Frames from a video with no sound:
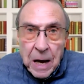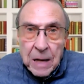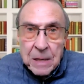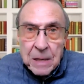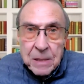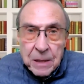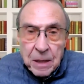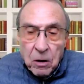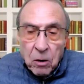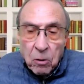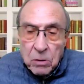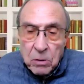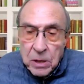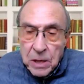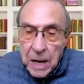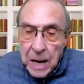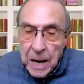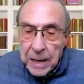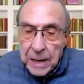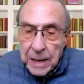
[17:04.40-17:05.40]
has got
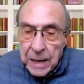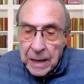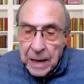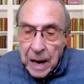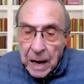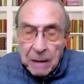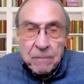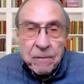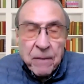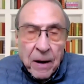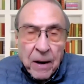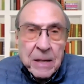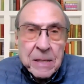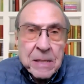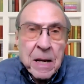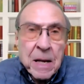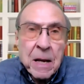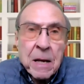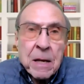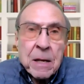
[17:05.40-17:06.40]
a
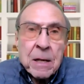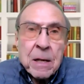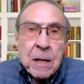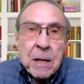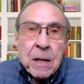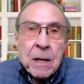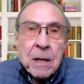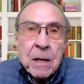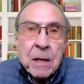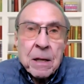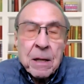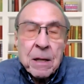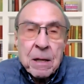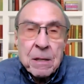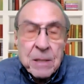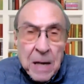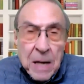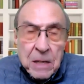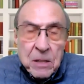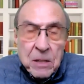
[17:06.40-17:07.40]
advisor
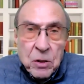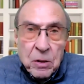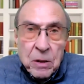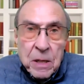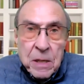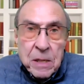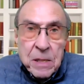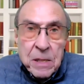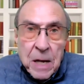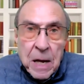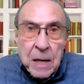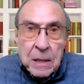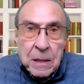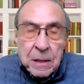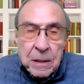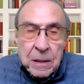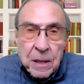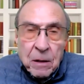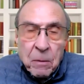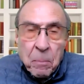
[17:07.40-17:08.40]
that's actually
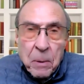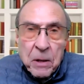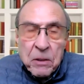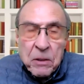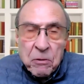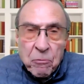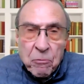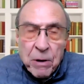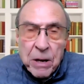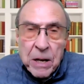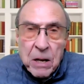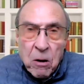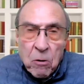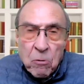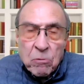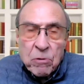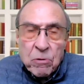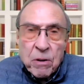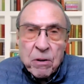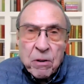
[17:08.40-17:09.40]
said there'll be
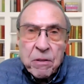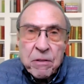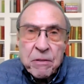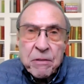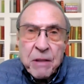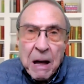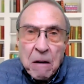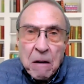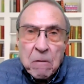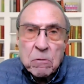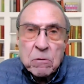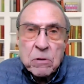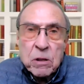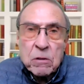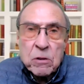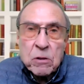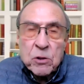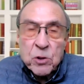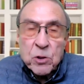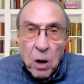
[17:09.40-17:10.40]

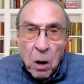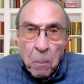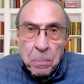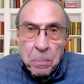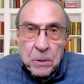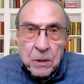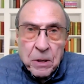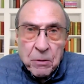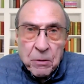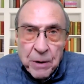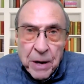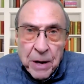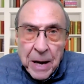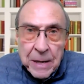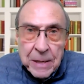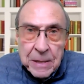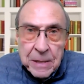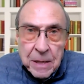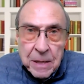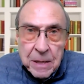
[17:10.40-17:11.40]
300,000 jobs
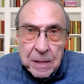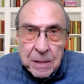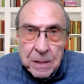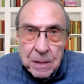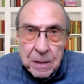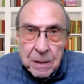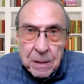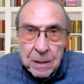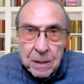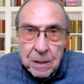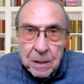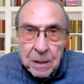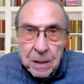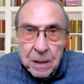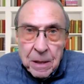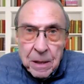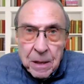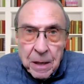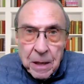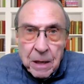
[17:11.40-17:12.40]
created
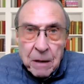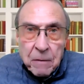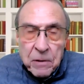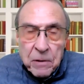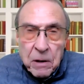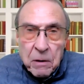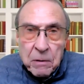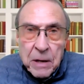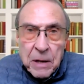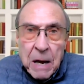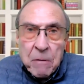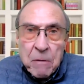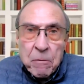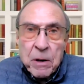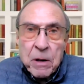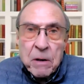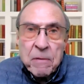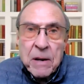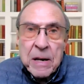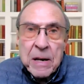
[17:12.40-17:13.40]
if you get
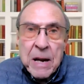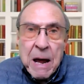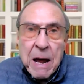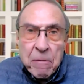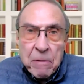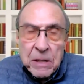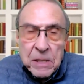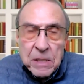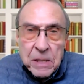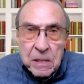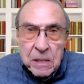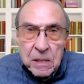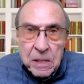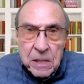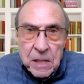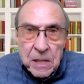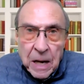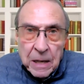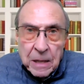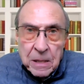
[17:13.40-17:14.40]
rid of inheritance
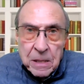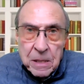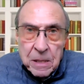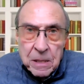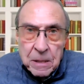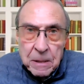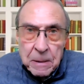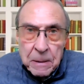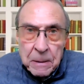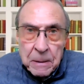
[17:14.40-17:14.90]
tax.